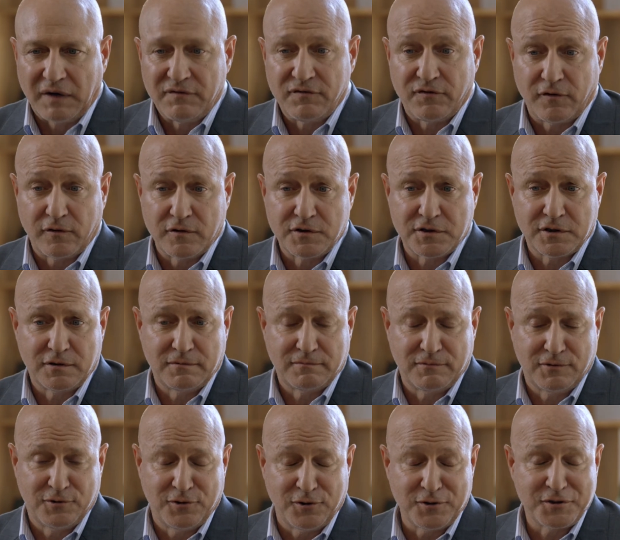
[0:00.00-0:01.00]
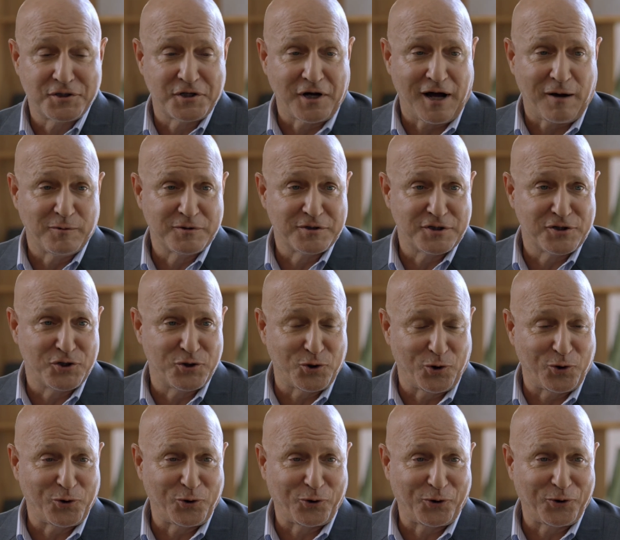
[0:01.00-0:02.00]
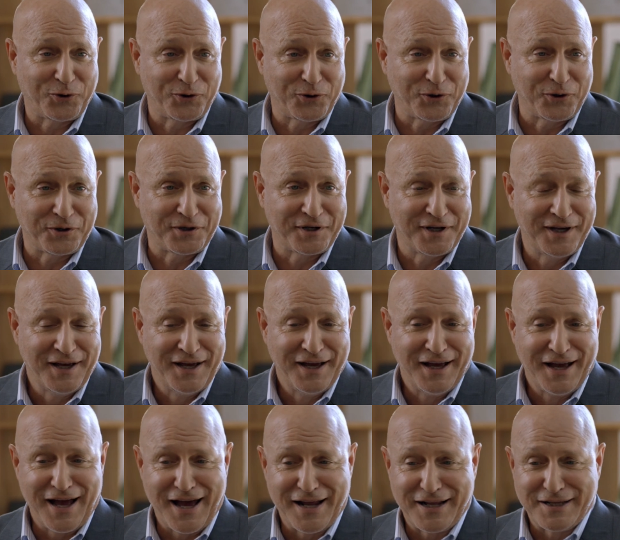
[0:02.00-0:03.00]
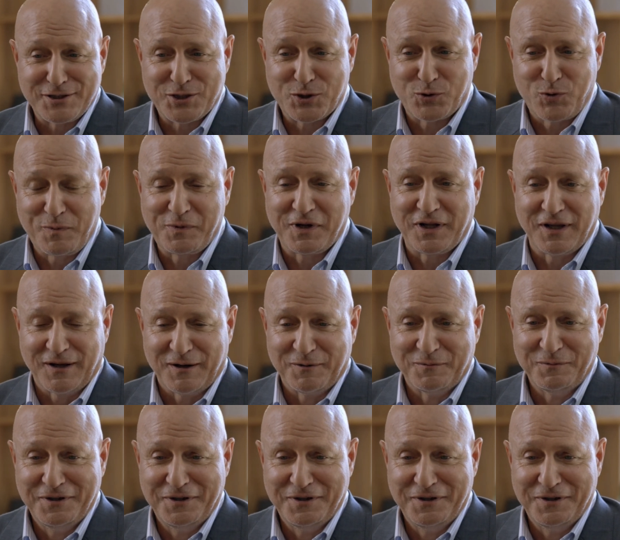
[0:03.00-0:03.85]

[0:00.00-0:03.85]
first cook's job was a short order cook at a swim club